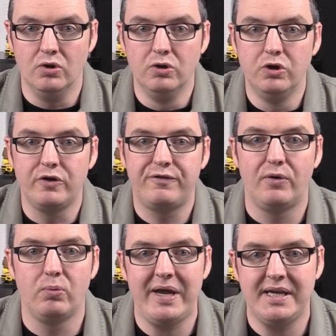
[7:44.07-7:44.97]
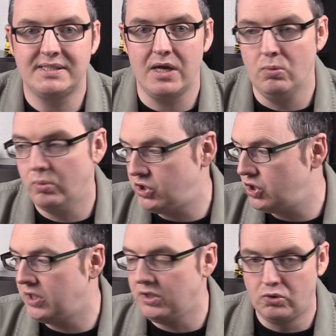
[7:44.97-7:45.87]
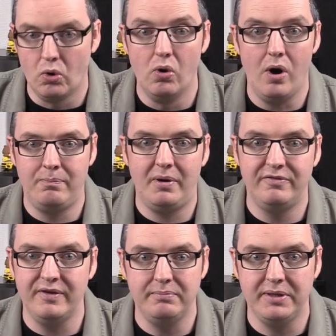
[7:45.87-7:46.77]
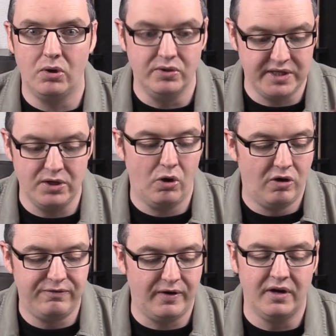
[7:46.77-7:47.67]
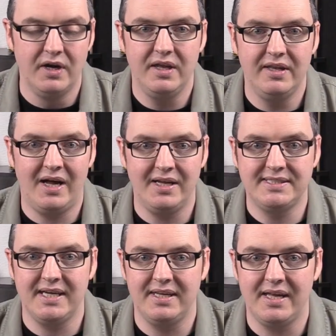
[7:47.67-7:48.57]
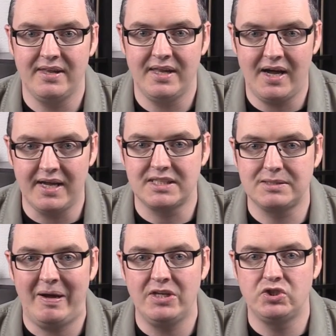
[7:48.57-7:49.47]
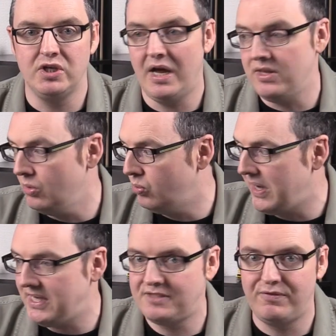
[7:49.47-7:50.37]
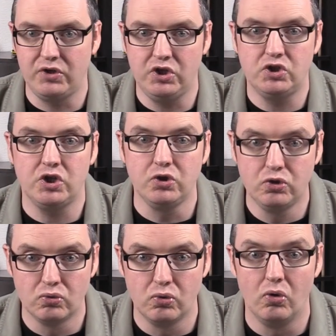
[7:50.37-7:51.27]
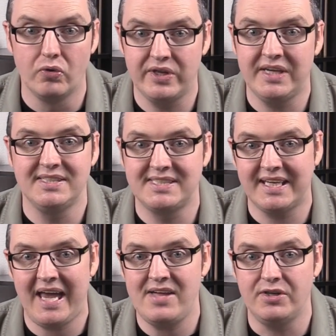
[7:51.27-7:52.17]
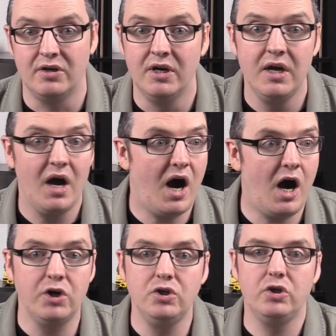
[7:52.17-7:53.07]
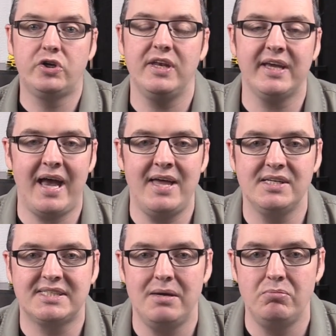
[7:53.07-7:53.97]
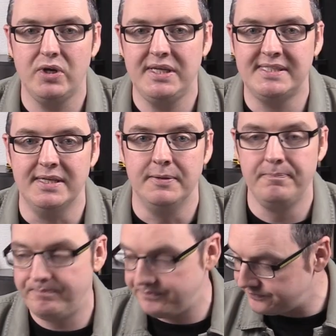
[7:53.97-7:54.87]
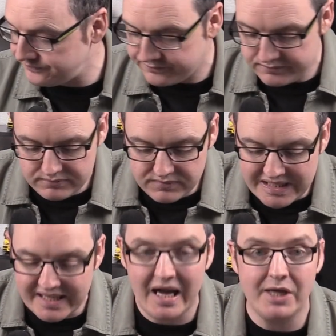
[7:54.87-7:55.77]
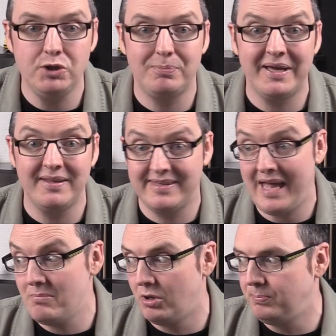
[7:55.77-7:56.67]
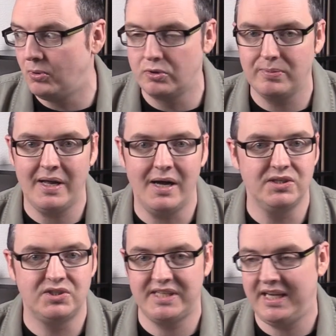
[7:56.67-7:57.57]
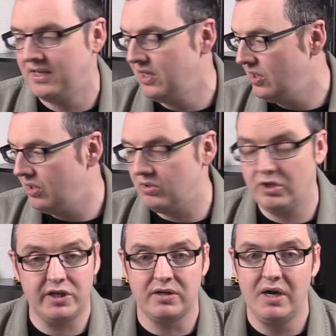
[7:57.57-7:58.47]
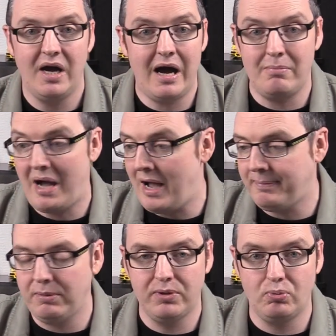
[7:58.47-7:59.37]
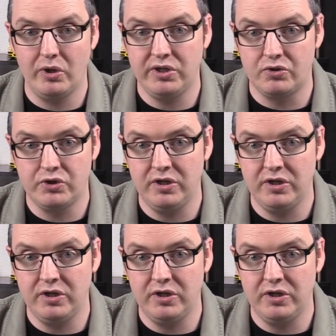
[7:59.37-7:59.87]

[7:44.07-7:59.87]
look for ways in which you can go above and beyond and offer that expansion and the ways for you to grow things together. Are you looking to get into sim racing? Can you bring them on board with that? Say, look, I'm happy with what you're